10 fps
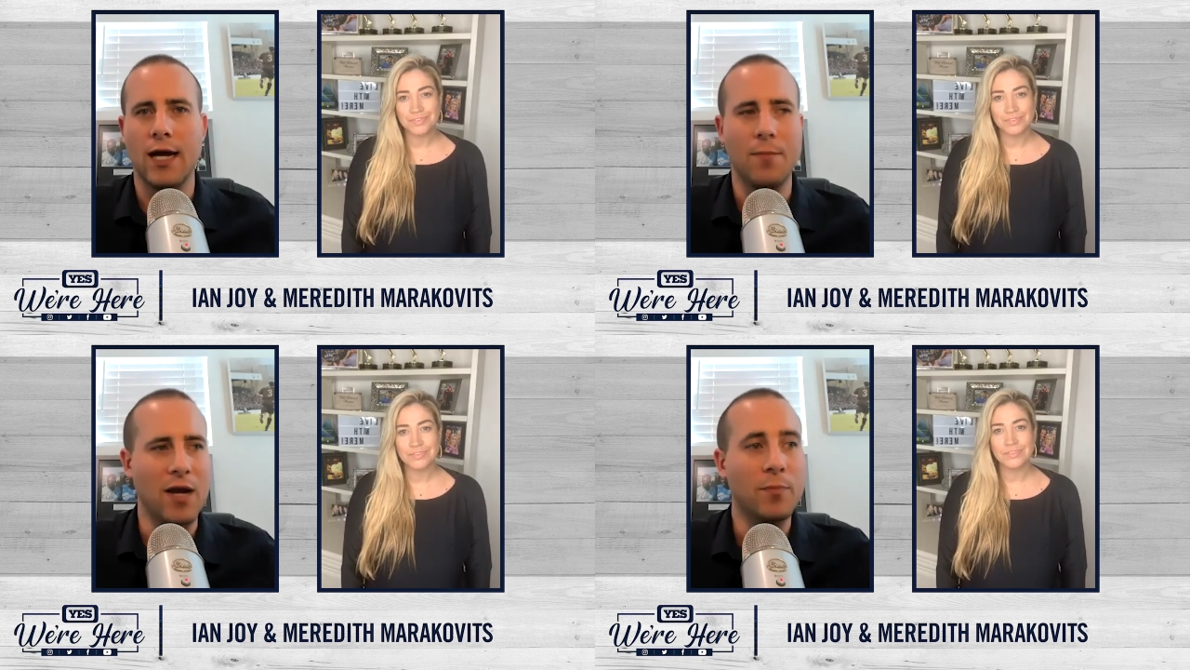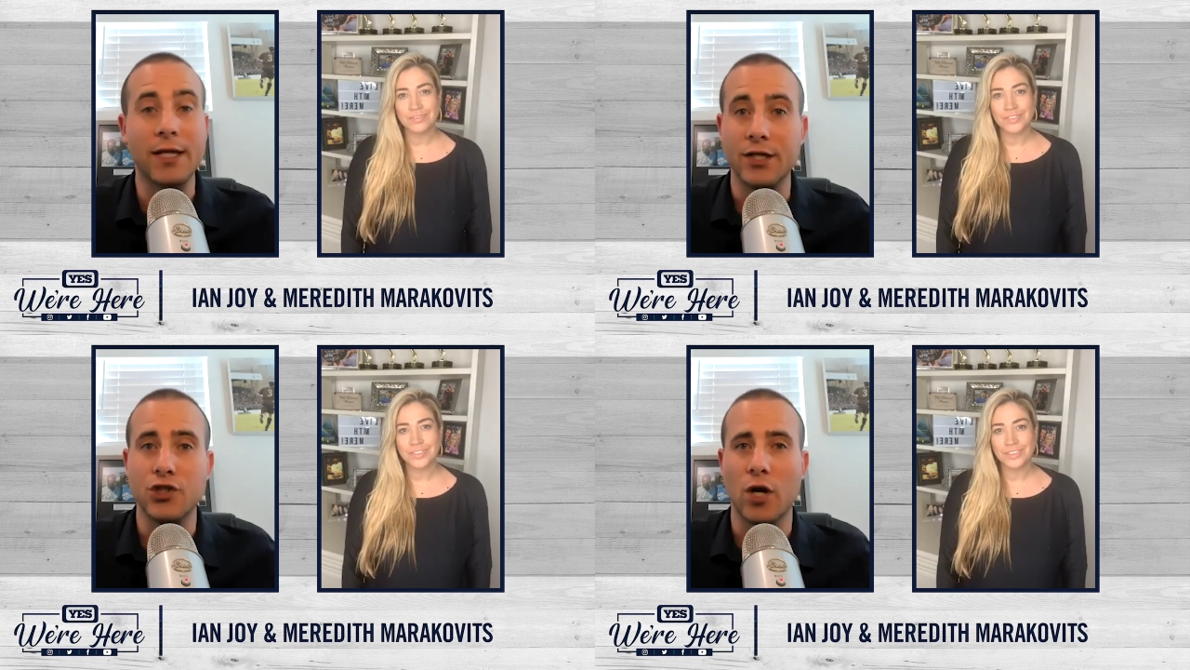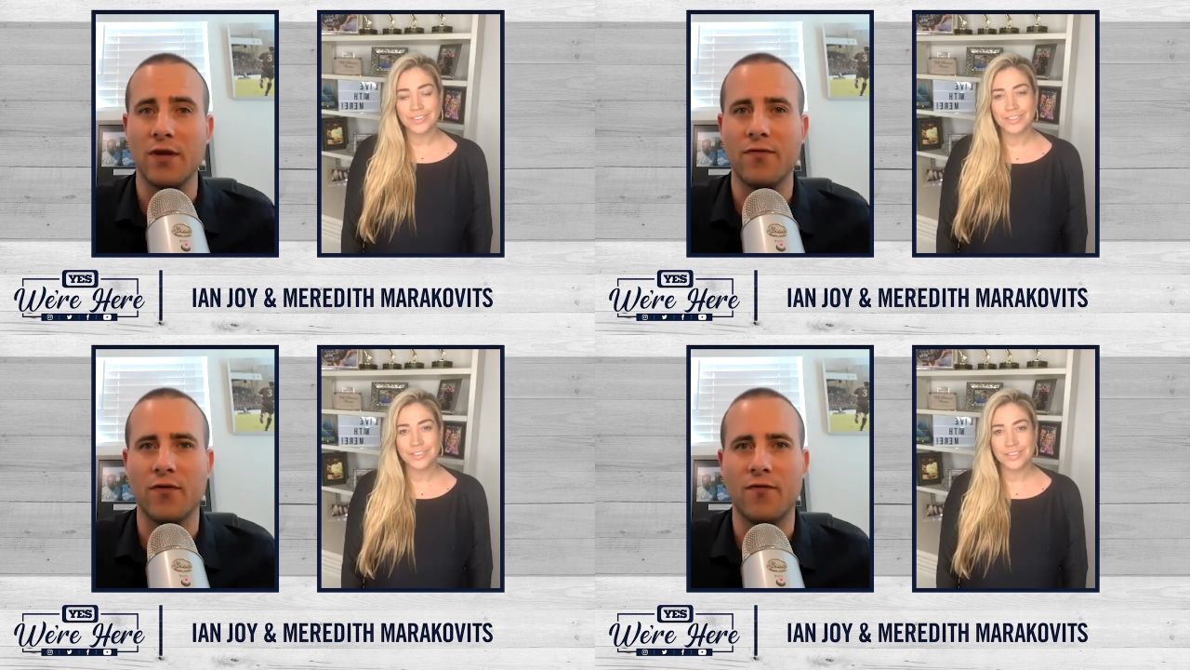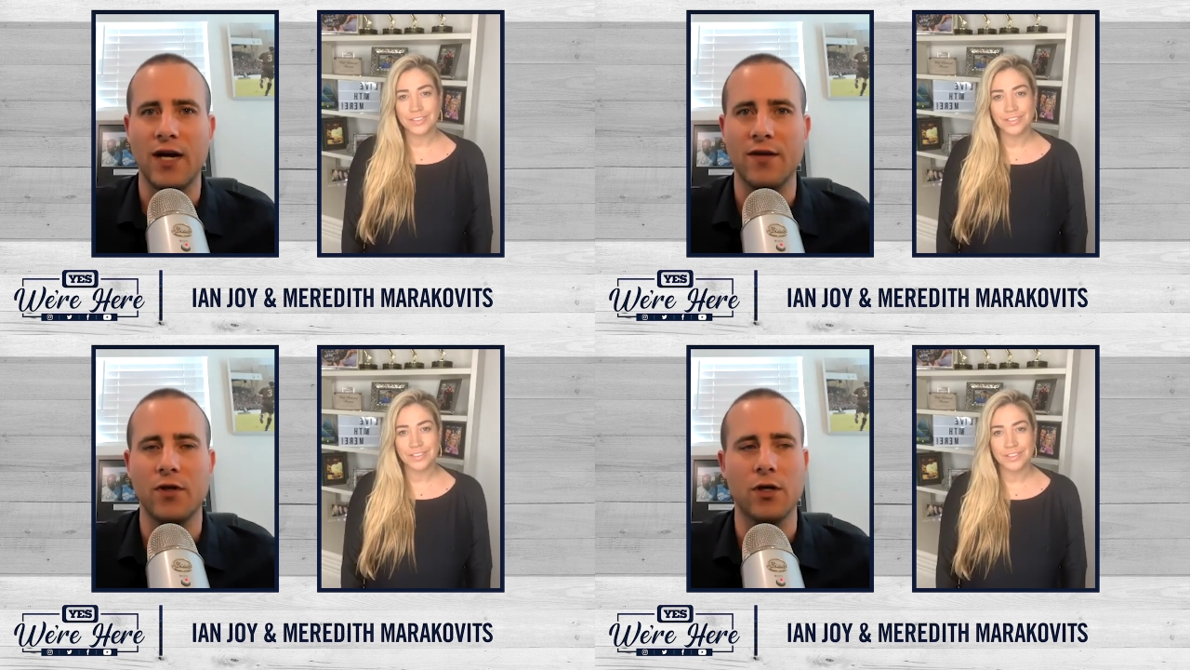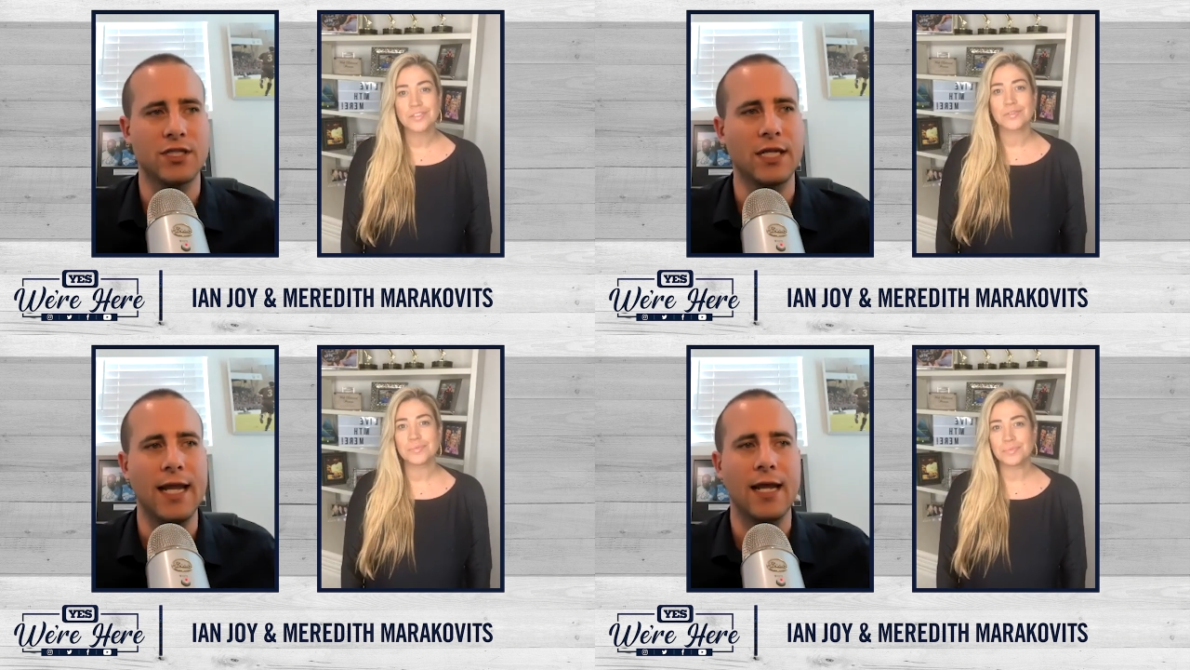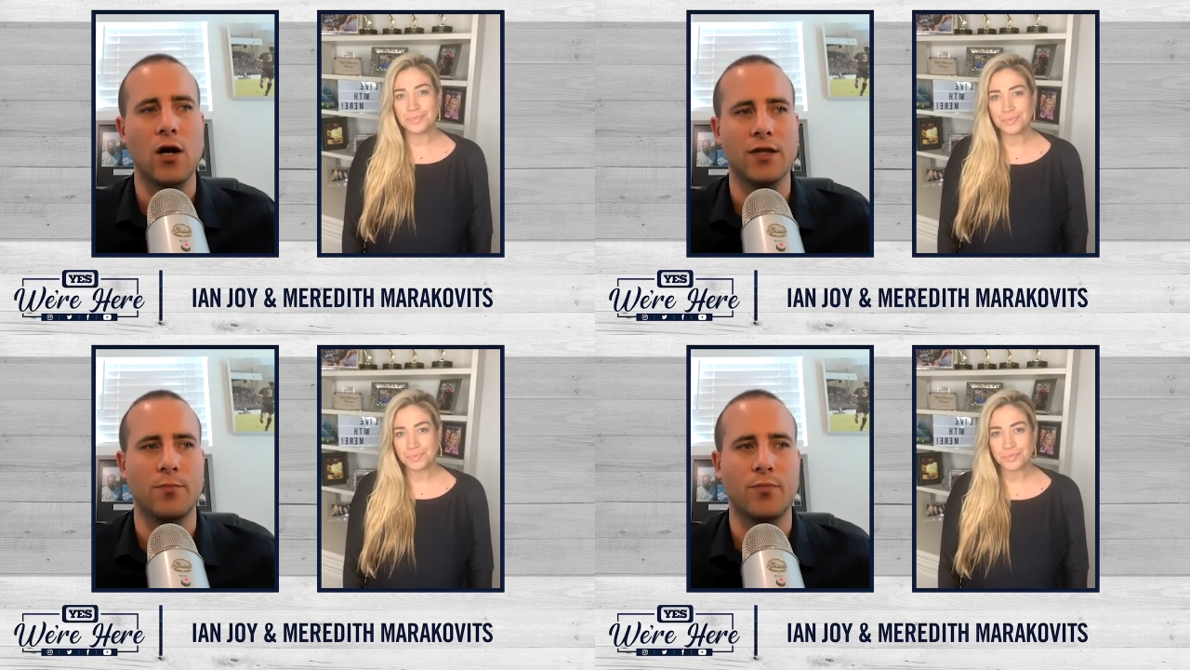Speaker 1: Um, I played in Germany for five years, and they got the